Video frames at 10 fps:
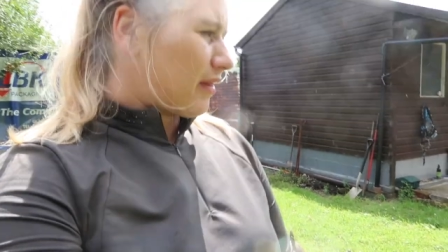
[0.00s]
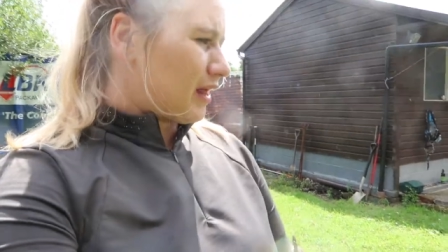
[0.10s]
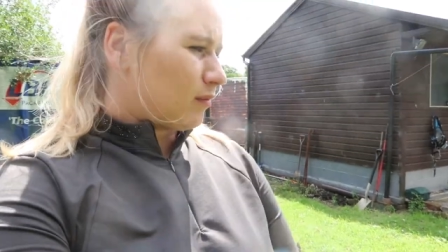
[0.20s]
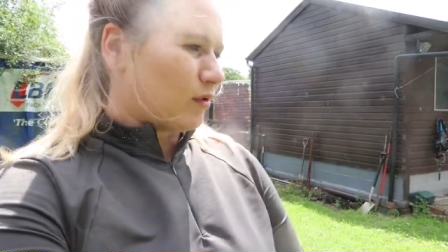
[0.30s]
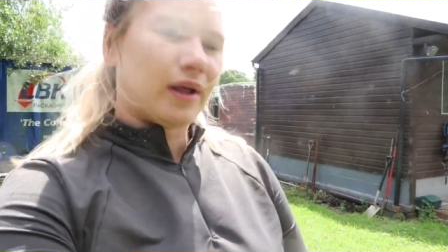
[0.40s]

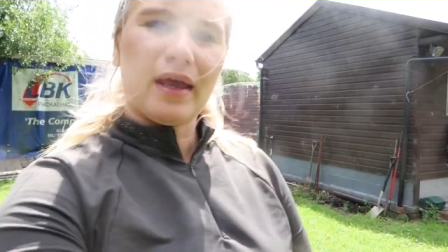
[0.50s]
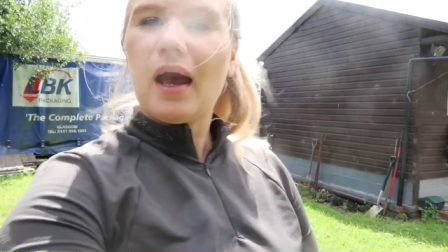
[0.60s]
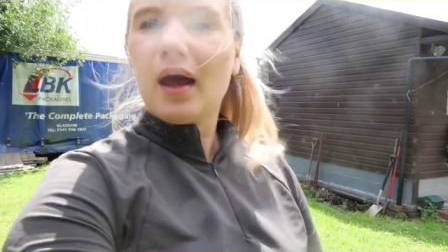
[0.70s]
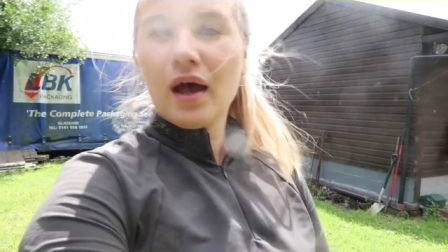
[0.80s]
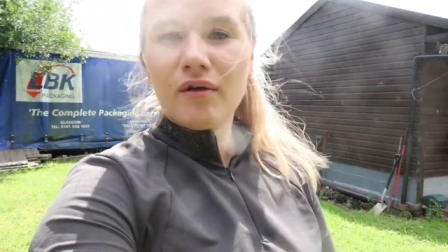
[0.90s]
And then I'm gonna
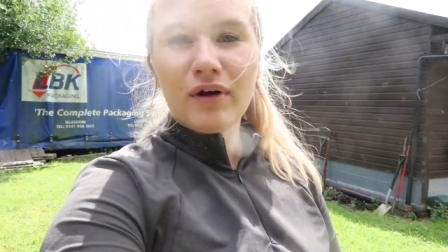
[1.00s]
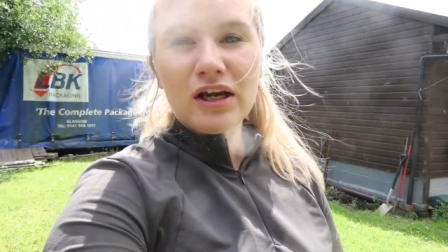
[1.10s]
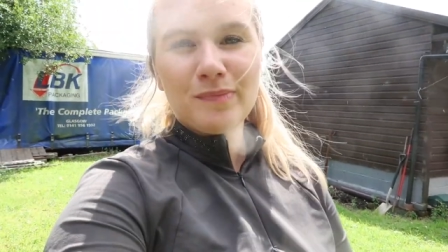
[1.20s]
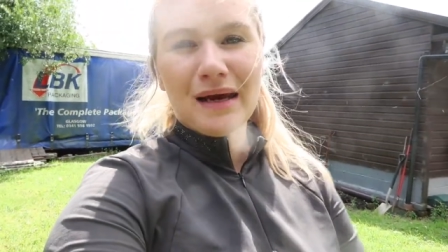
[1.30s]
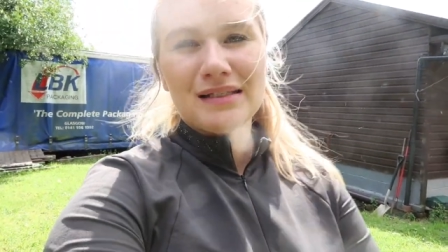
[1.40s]
get a
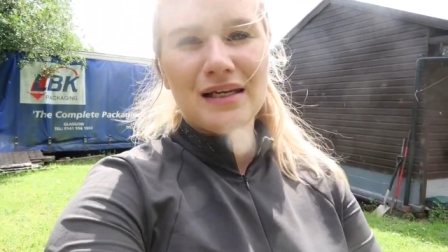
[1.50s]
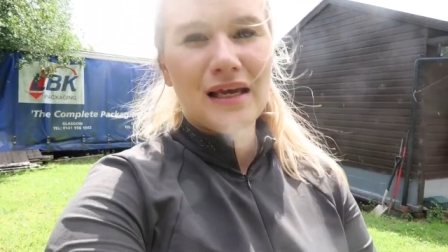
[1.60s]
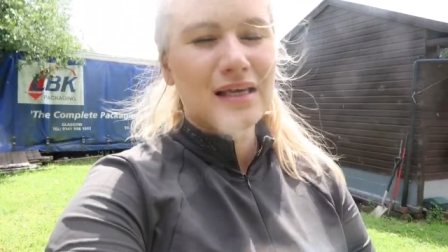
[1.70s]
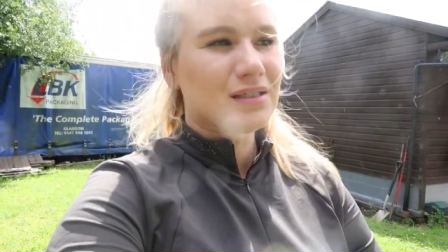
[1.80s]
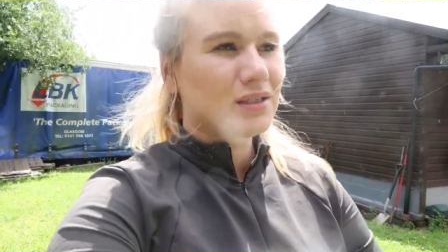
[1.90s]
fresh bed in
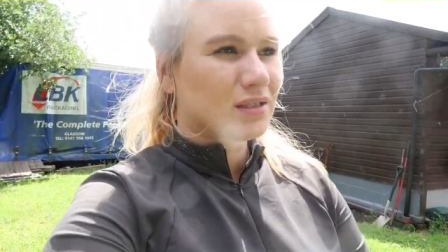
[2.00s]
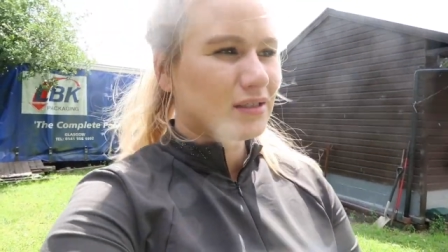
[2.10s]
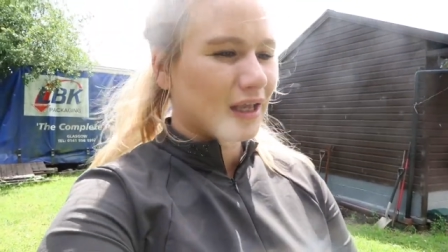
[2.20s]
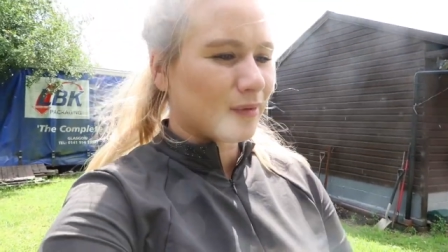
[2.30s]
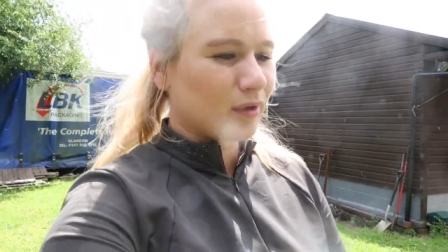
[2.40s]
his
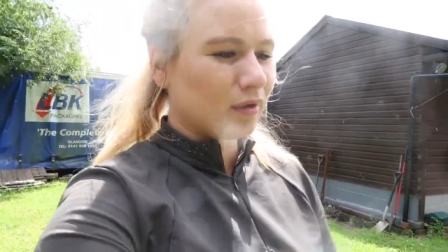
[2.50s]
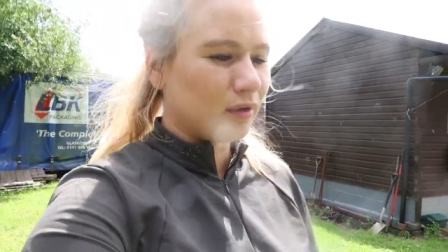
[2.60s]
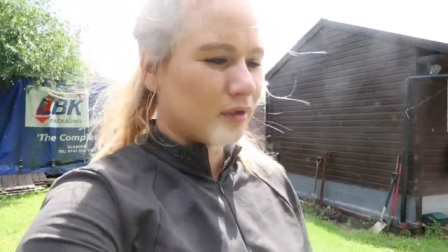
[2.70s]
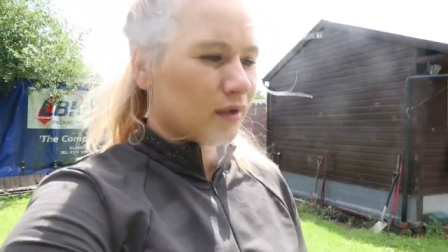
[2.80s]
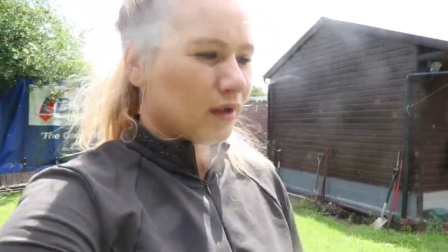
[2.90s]

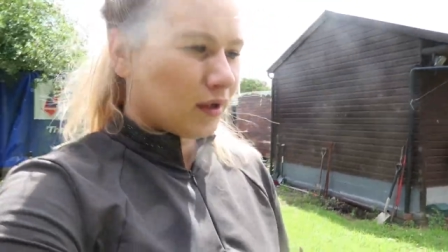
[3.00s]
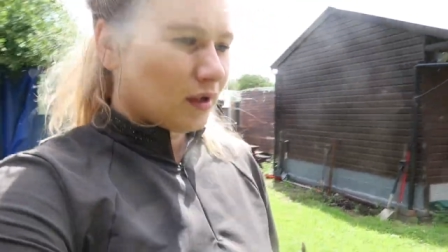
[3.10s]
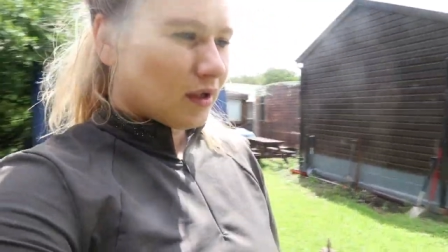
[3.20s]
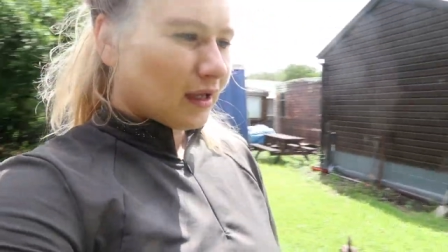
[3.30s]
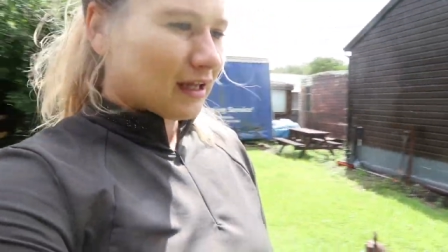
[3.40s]
stable,
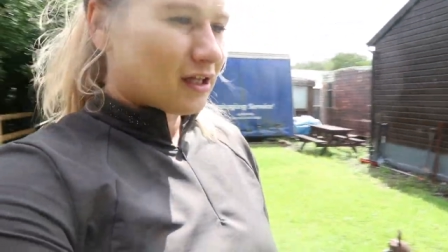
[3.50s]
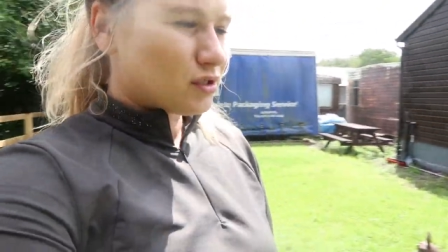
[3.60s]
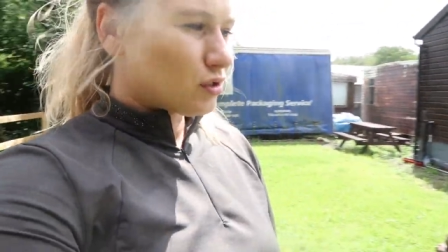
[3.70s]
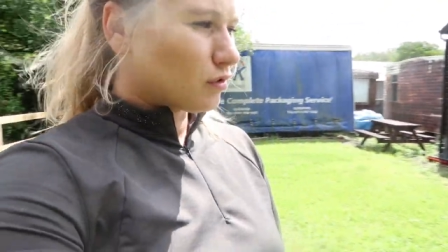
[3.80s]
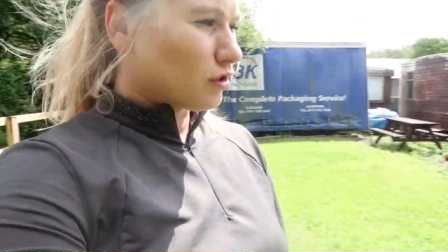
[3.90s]
get
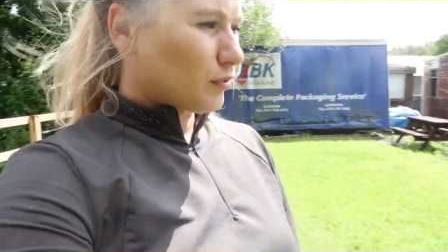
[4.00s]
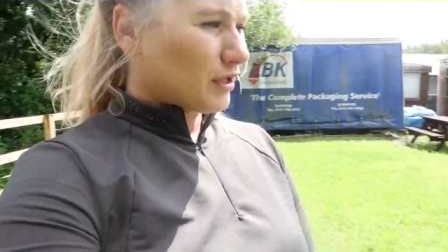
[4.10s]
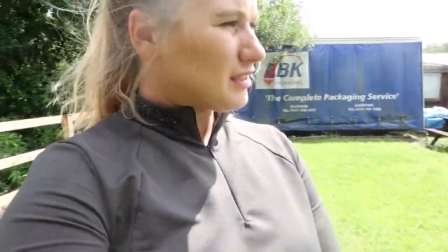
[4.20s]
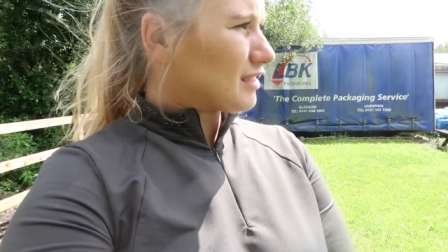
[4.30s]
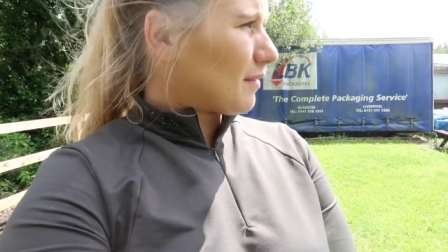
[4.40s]
the two other
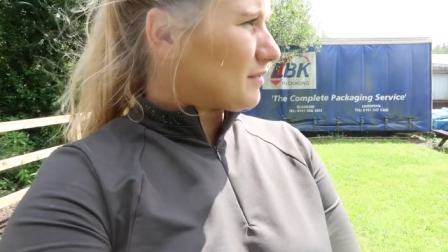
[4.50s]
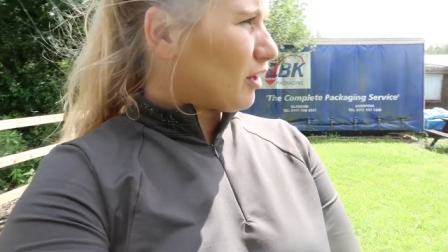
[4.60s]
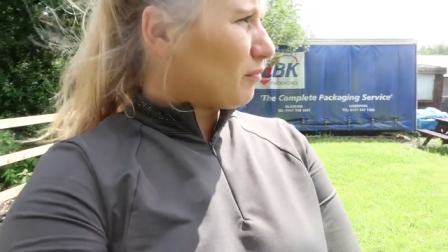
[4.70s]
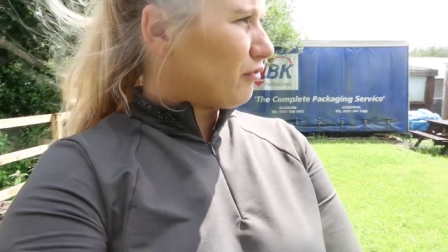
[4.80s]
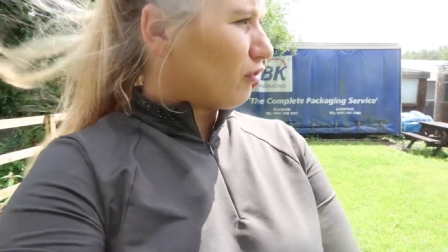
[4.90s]
boys skipped
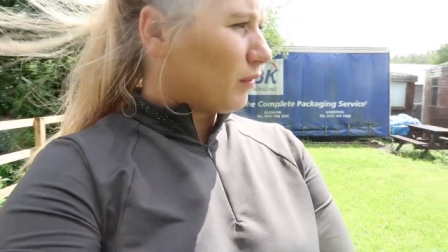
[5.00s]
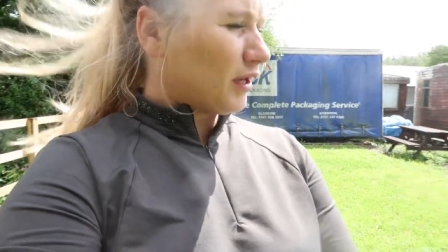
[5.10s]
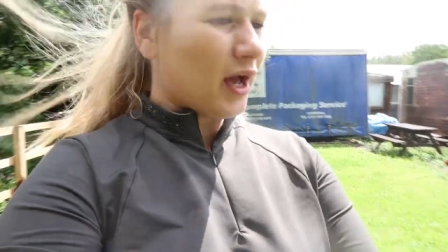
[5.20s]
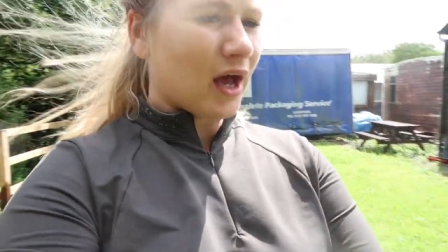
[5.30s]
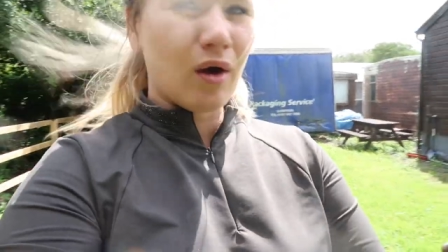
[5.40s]
out before
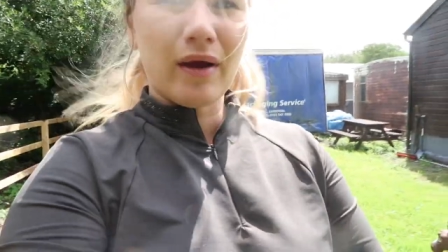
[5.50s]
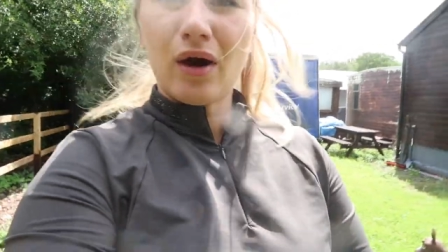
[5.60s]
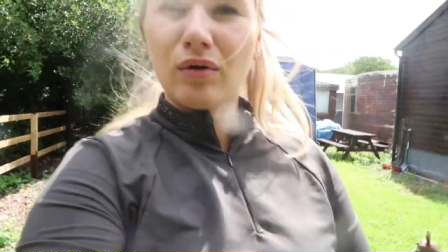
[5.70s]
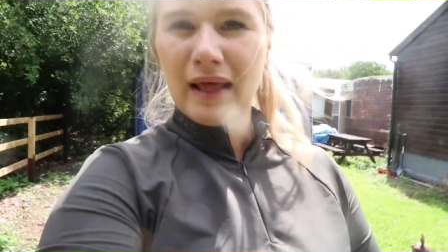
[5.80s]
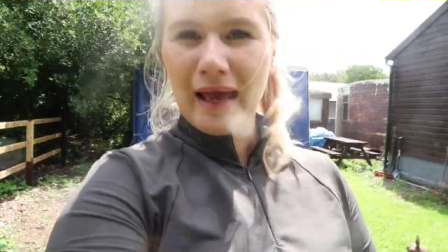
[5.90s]
we go,
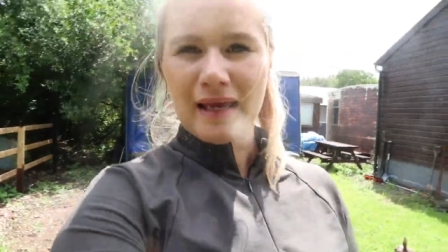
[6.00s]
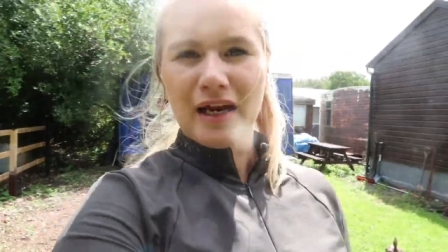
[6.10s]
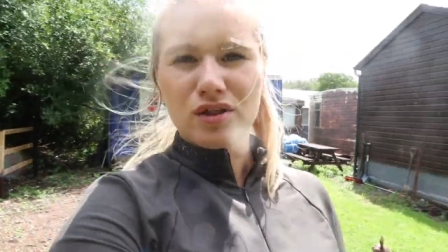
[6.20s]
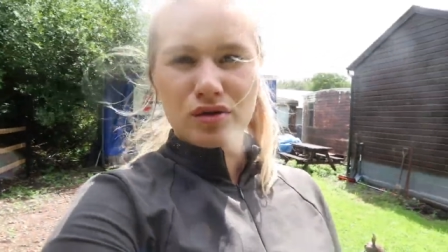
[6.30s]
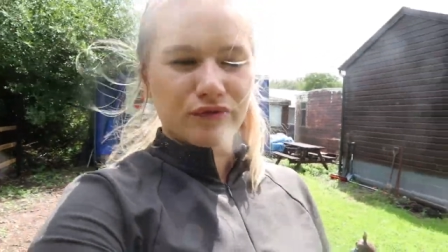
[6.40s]
get all the
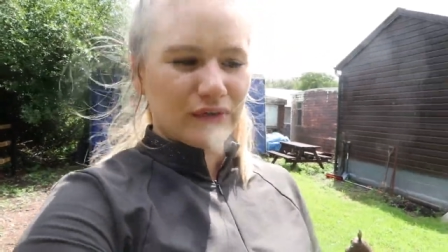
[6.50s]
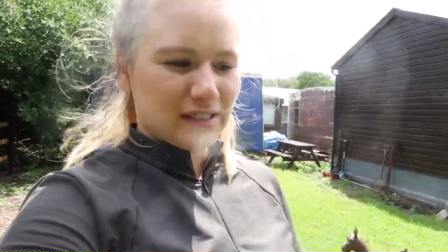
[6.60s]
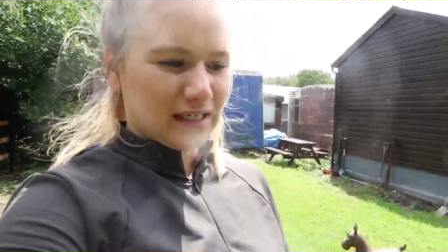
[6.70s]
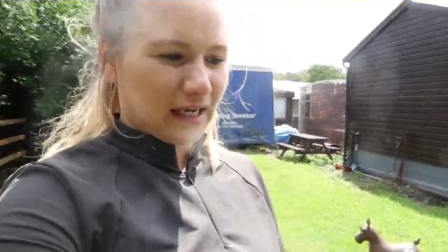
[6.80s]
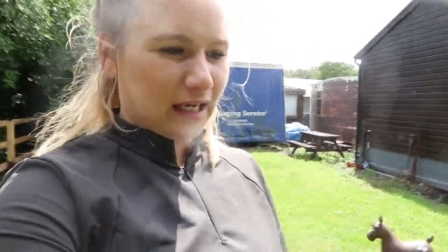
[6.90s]
hay nets done for
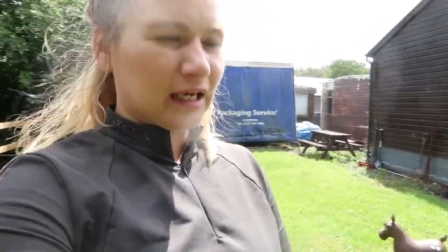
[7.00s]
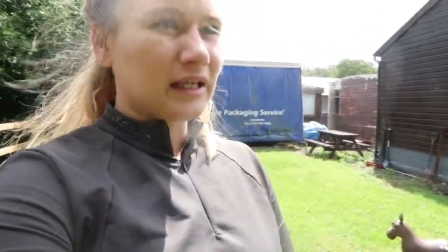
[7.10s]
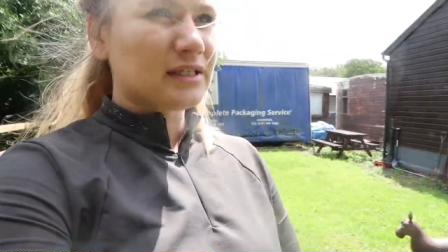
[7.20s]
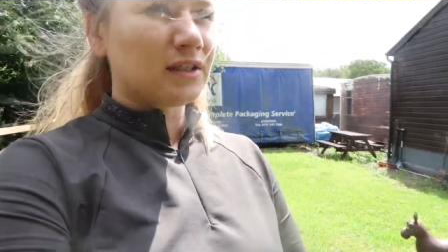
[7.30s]
tonight,